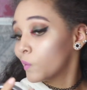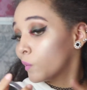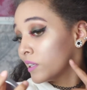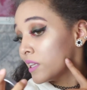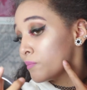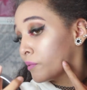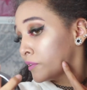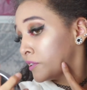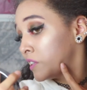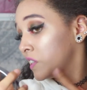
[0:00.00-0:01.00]
One of them
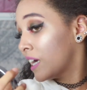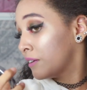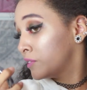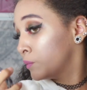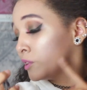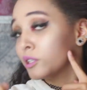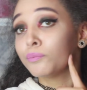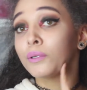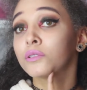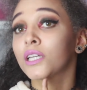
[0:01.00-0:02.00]
bronzers you have to just
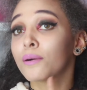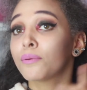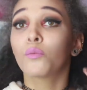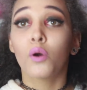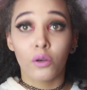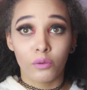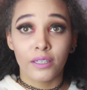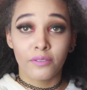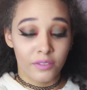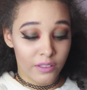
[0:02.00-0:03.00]
build up and work
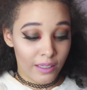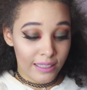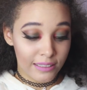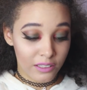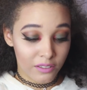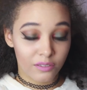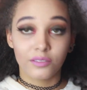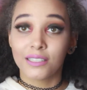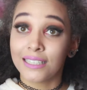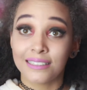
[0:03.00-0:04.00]
with, so I need to
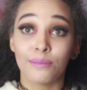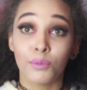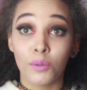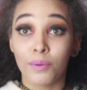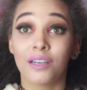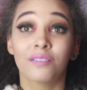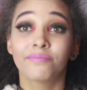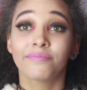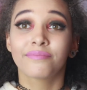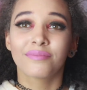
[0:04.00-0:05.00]
test it more, but
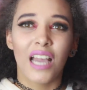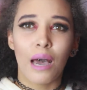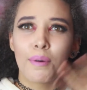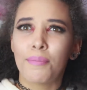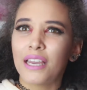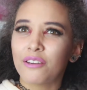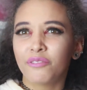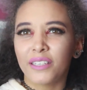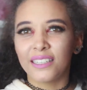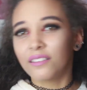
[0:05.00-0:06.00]
I'm a bit
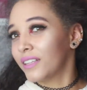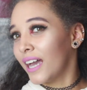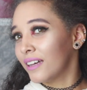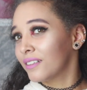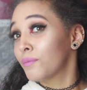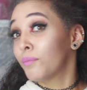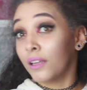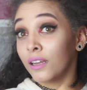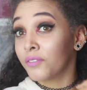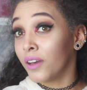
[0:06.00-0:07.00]
iffy on that, but
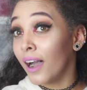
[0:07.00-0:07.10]
I love the